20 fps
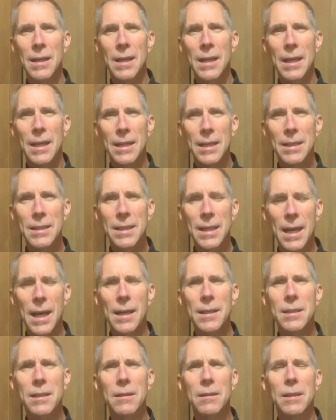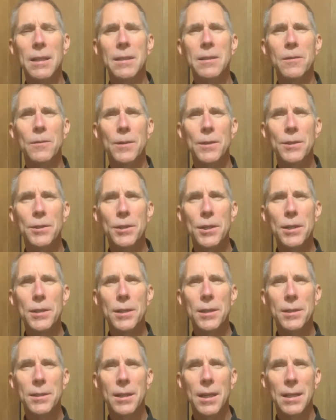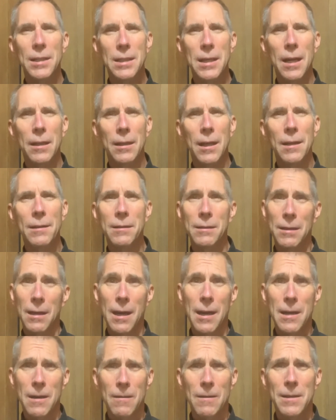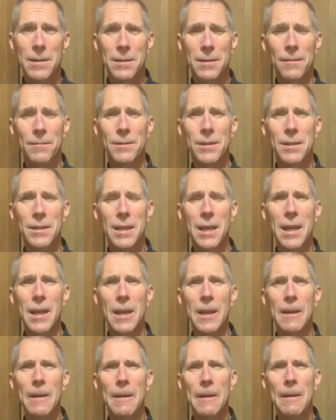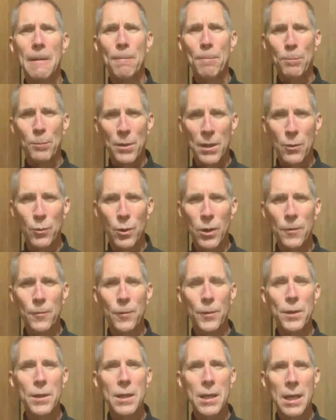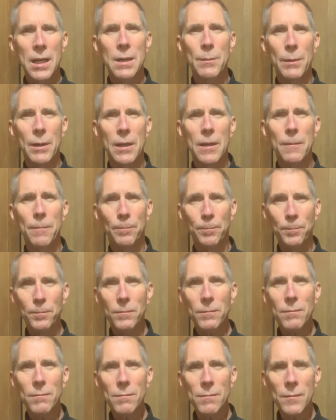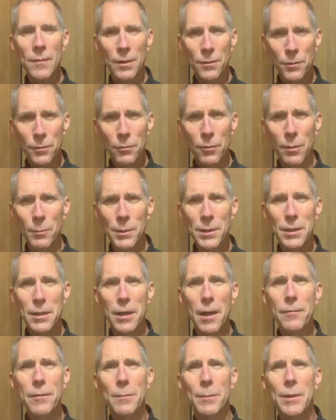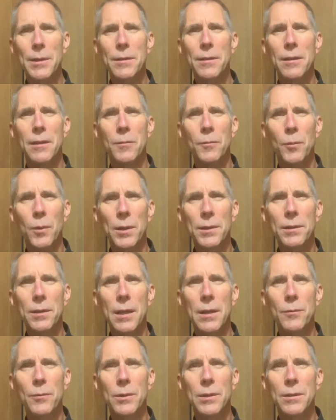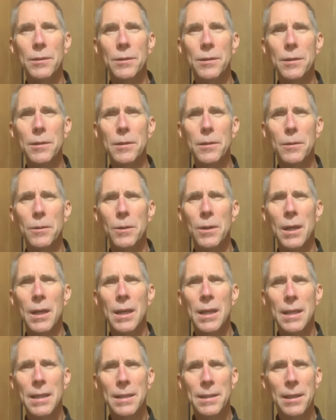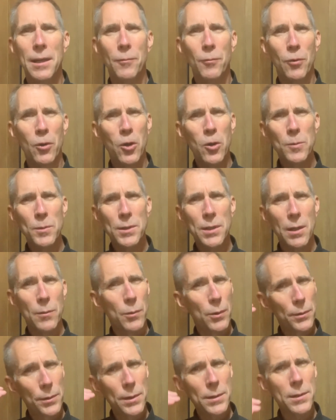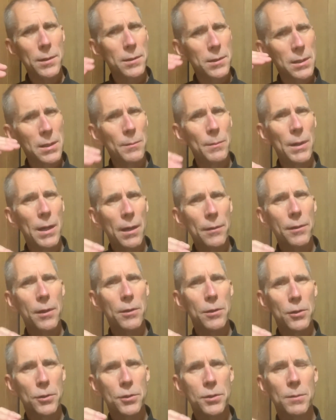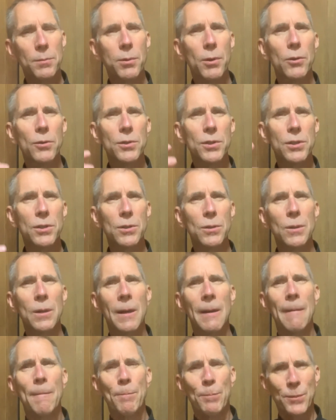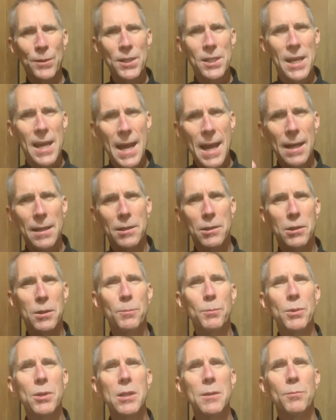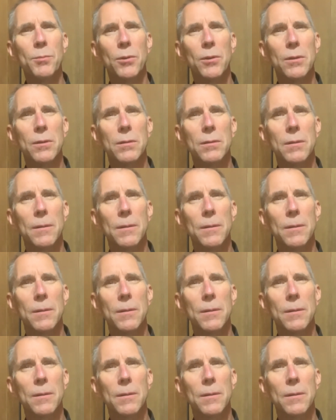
And a tax collector in Jesus' day is not like the IRS of today. They worked for the enemy, the Roman government, and what they would do is that Rome said, well, this is the amount that you're supposed to tax the people